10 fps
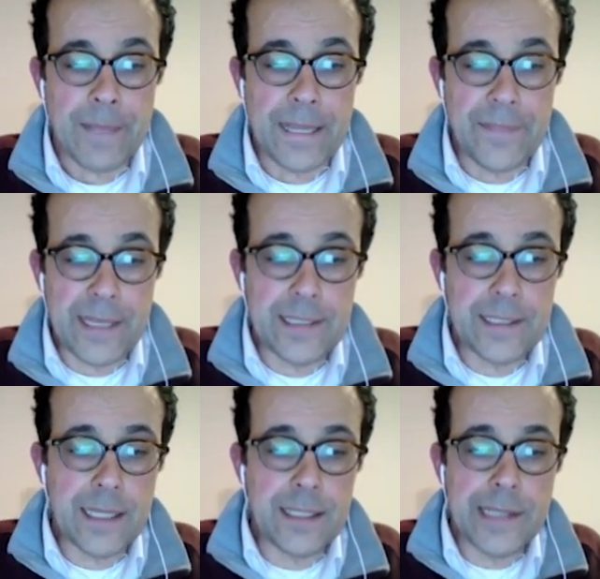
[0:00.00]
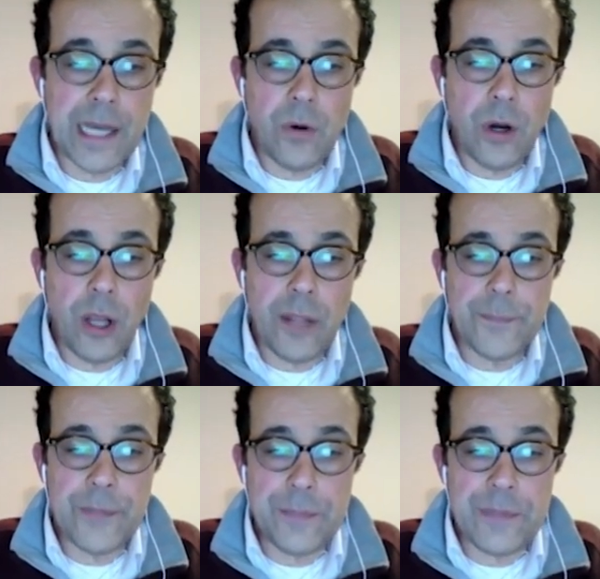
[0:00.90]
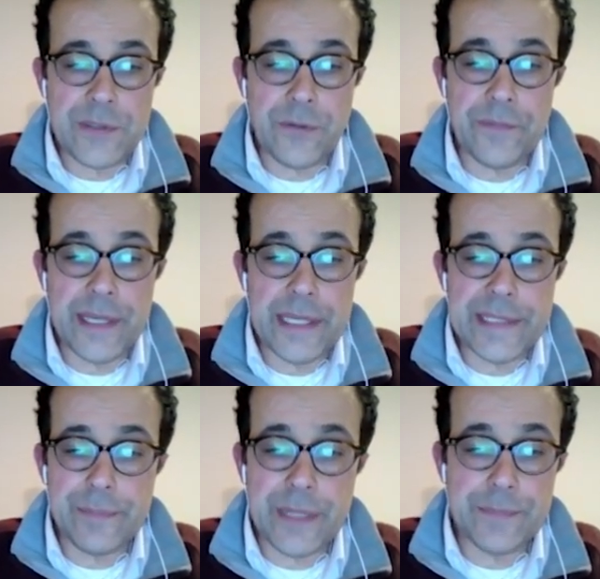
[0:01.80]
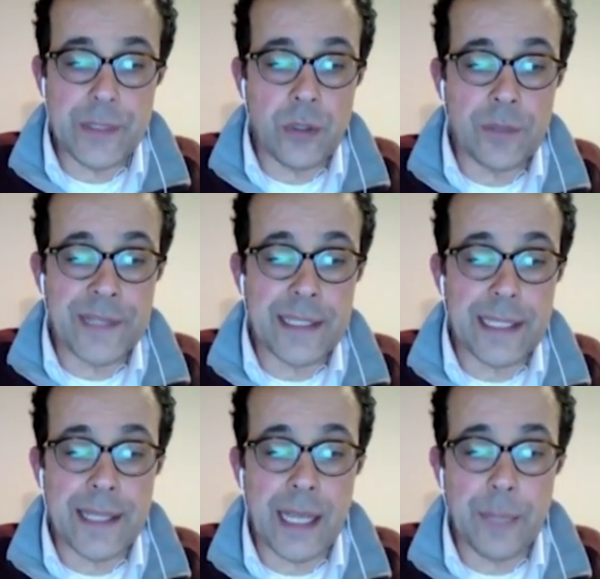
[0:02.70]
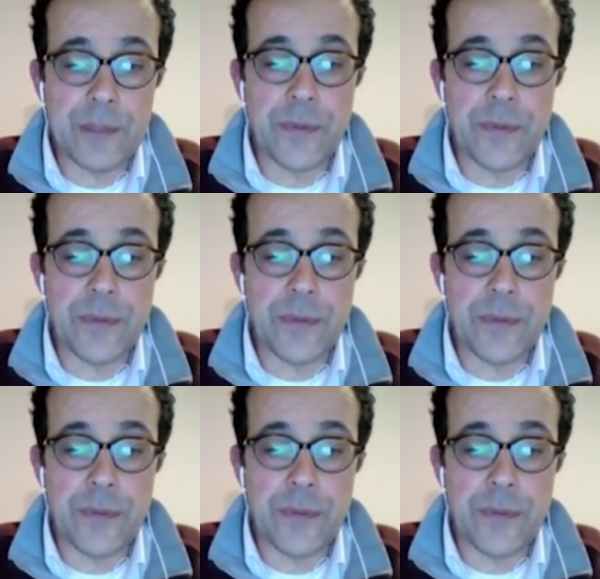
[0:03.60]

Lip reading: And then again, now all the peoples of the East must be content and happy